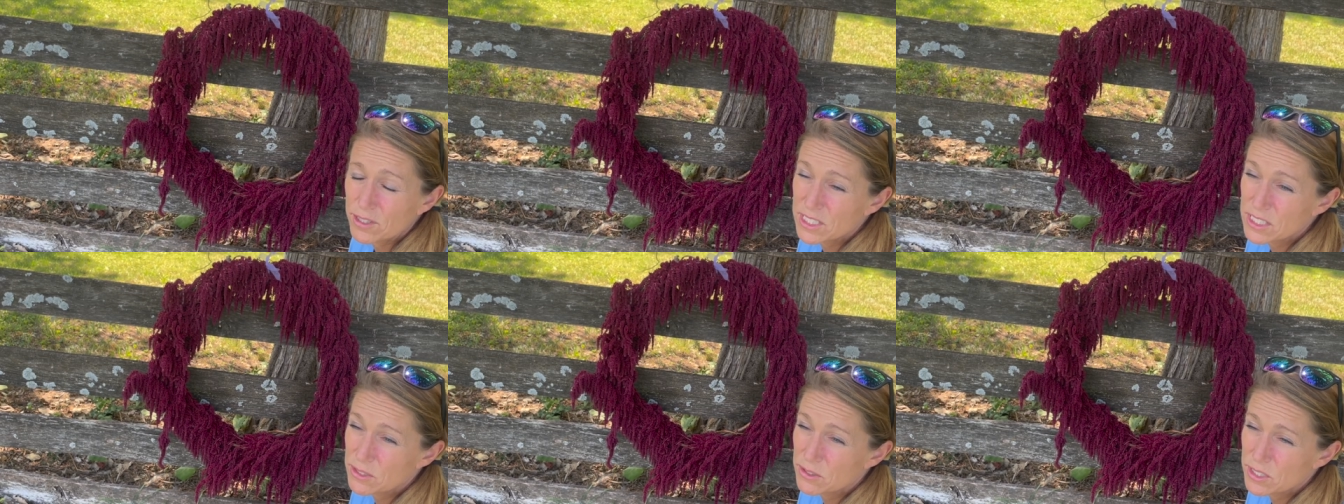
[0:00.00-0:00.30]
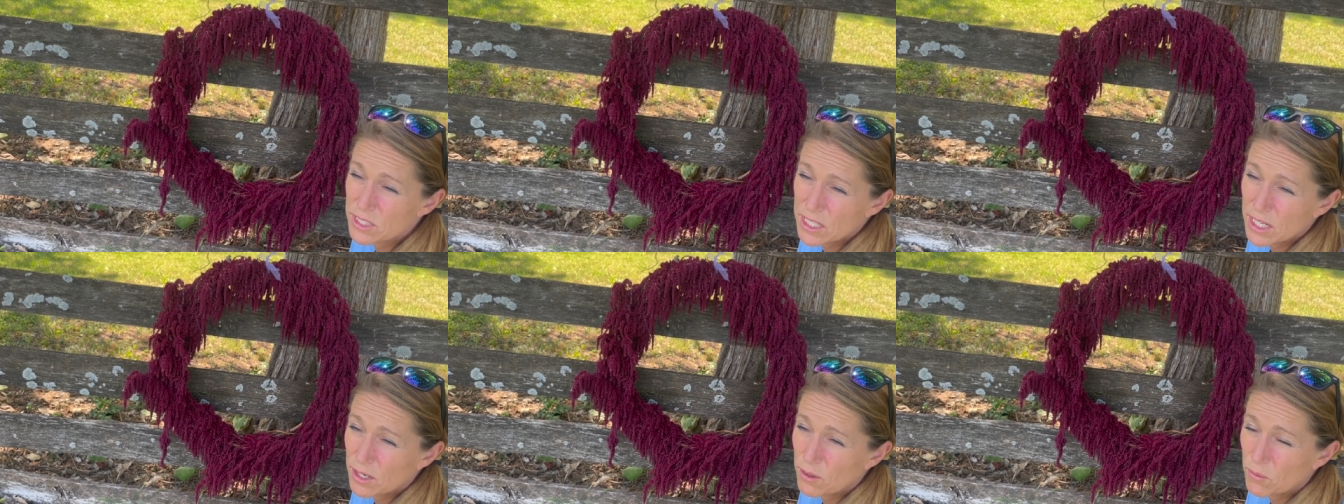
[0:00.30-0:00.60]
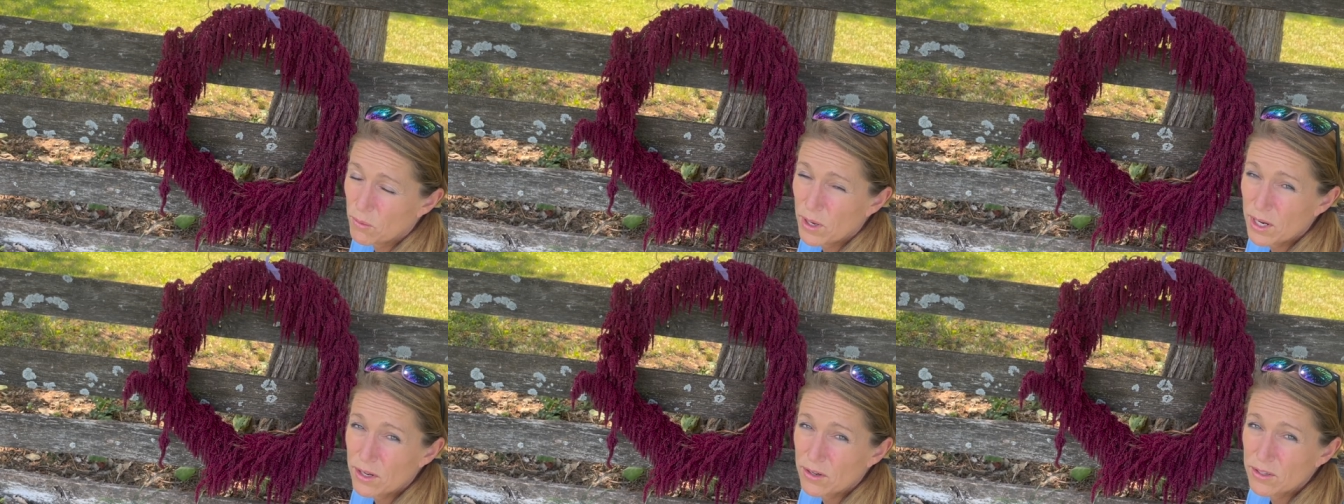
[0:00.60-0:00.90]
So it's like,
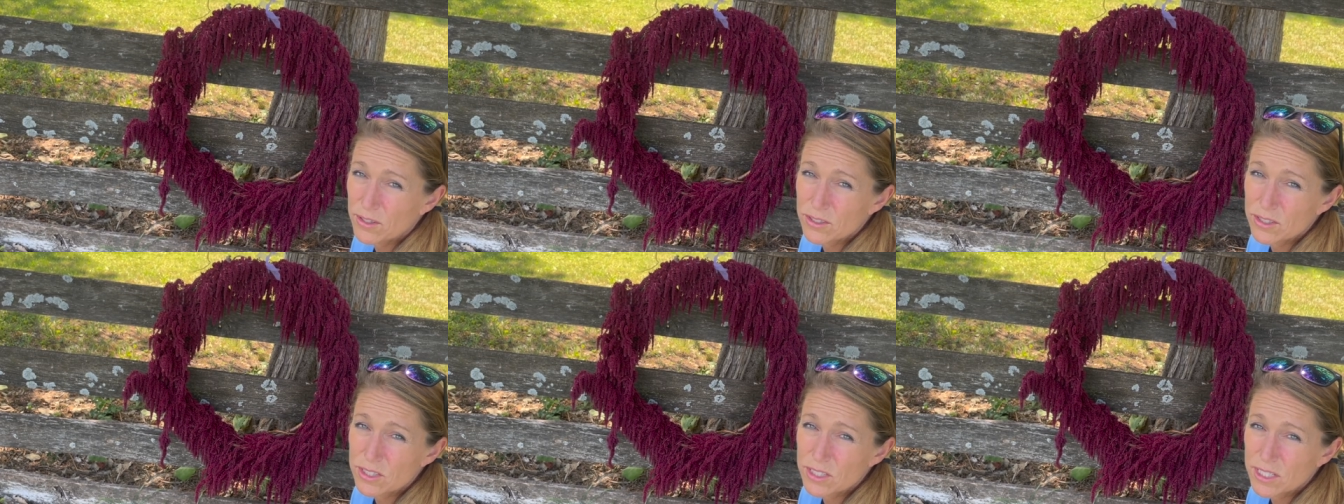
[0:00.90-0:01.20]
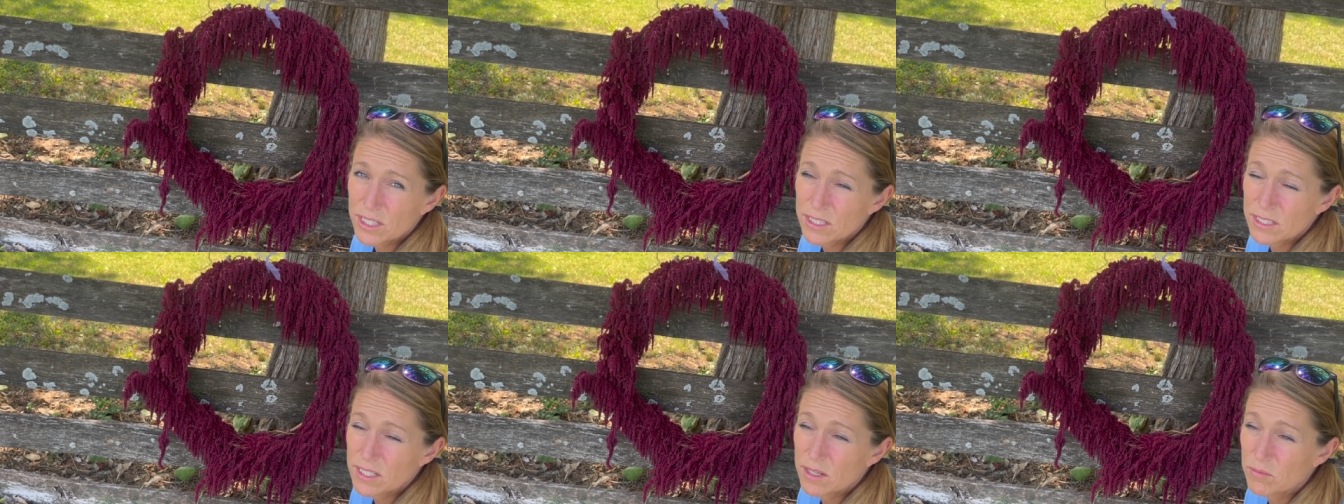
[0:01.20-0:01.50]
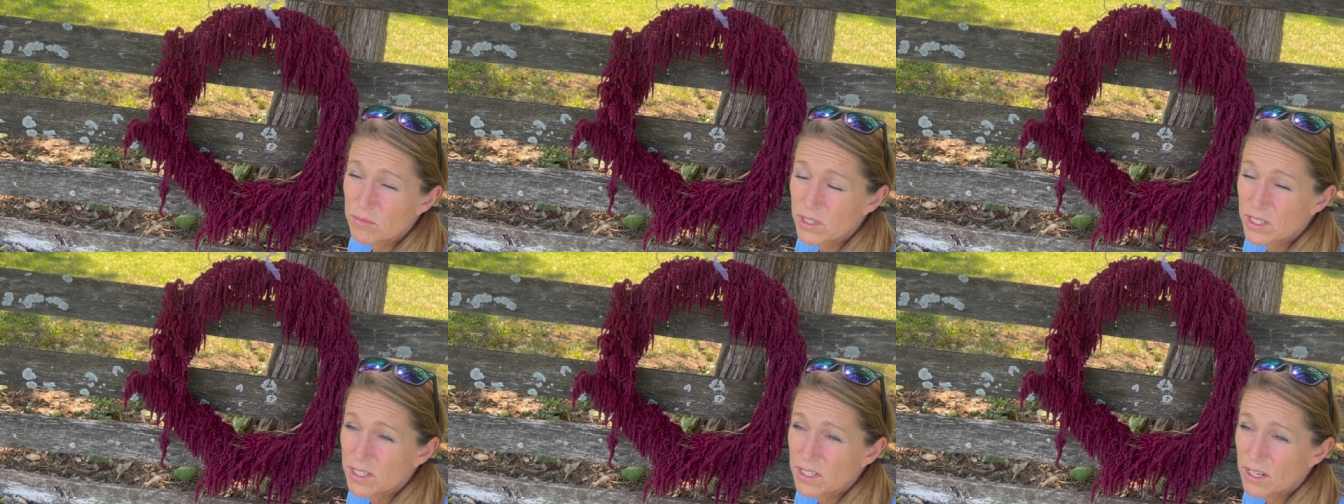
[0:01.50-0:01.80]
why don't you just get
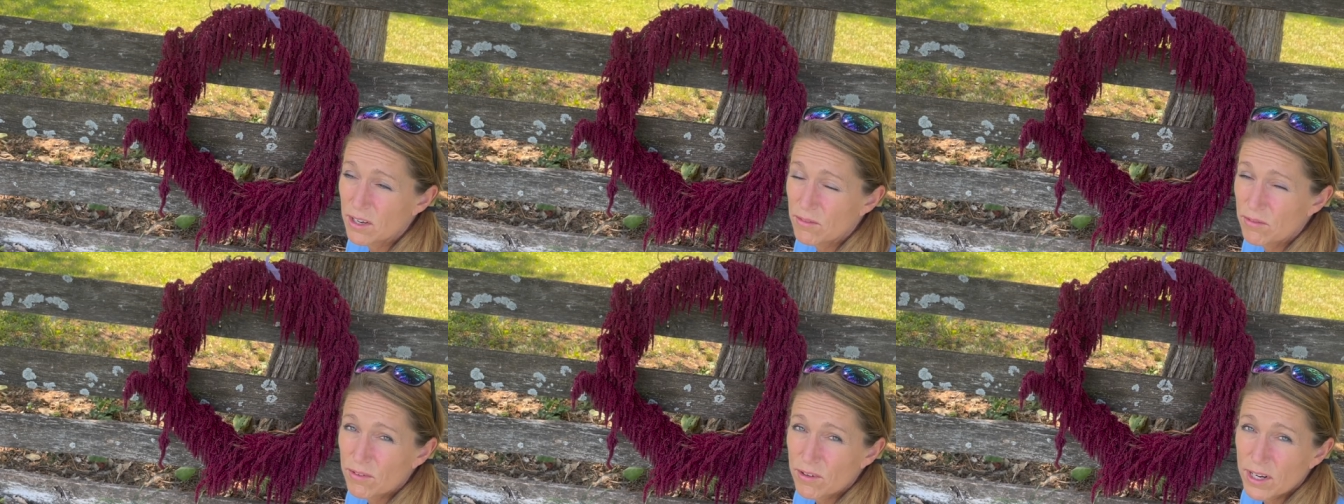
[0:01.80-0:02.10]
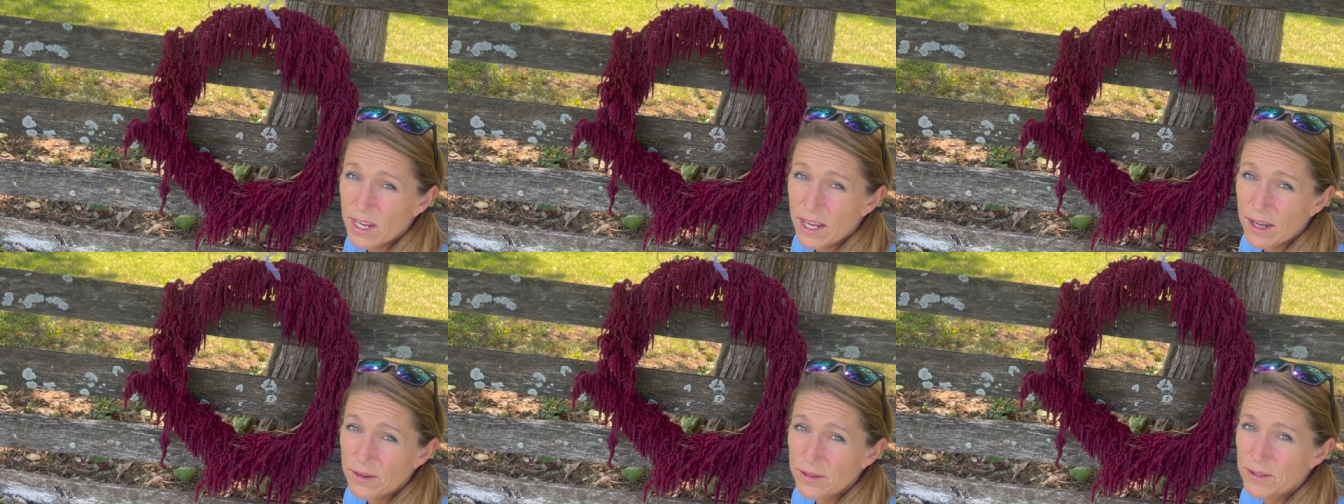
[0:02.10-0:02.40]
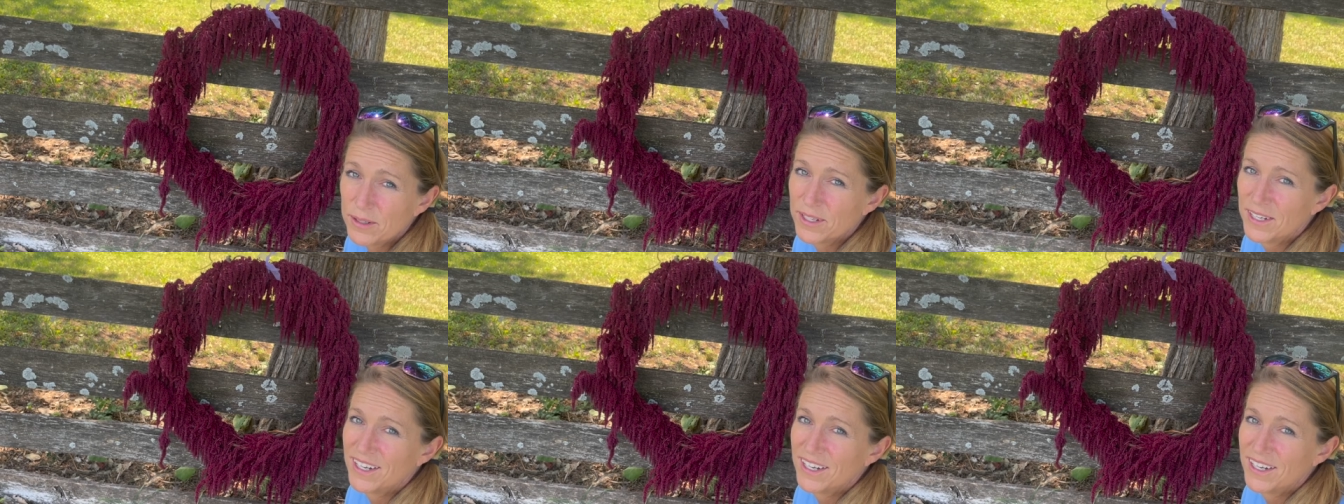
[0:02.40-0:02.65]
something tougher now?